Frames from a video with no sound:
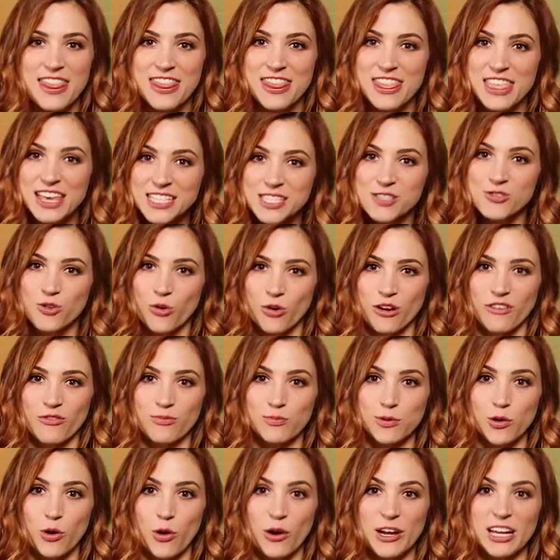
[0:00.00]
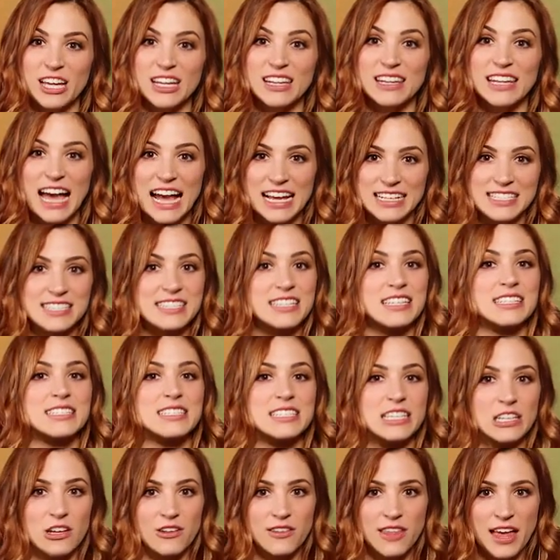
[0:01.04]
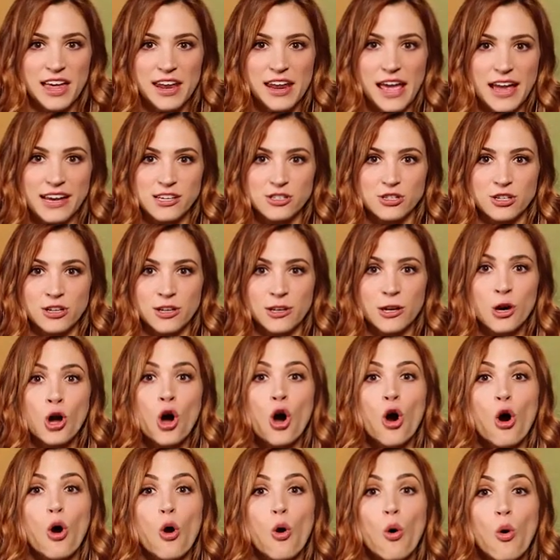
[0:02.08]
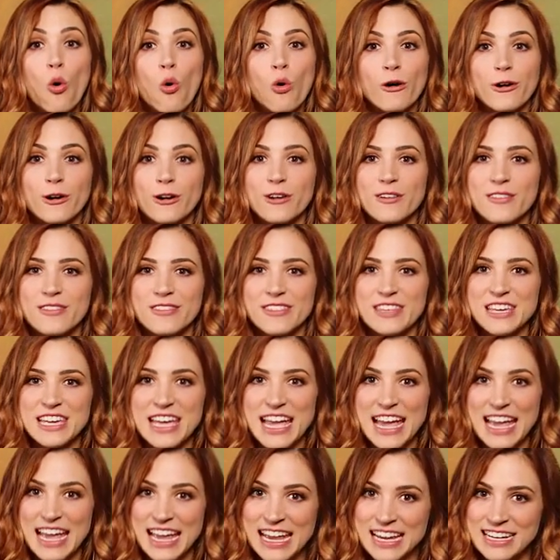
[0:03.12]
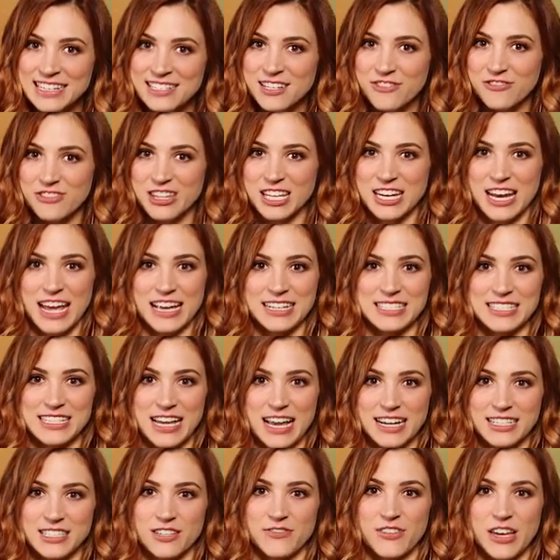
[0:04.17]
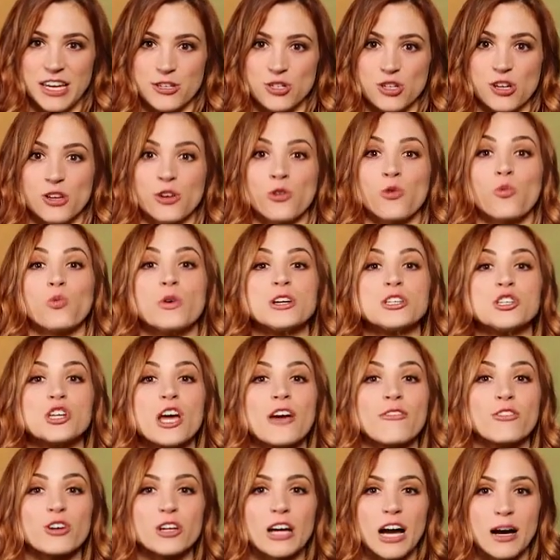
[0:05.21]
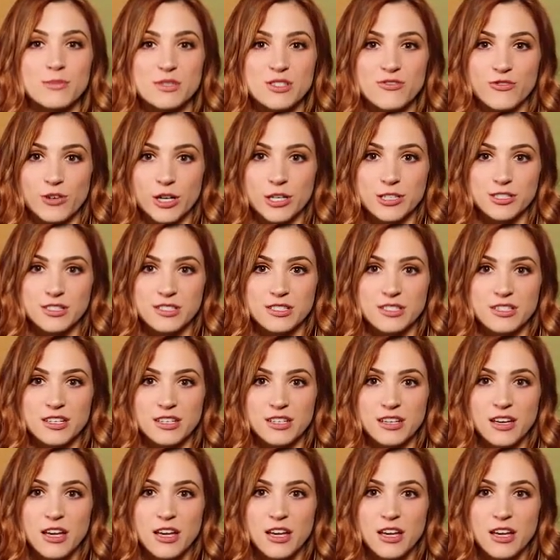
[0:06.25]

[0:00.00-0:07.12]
This sort of ploy lasts until that action, or the end of the next activation, whichever comes first.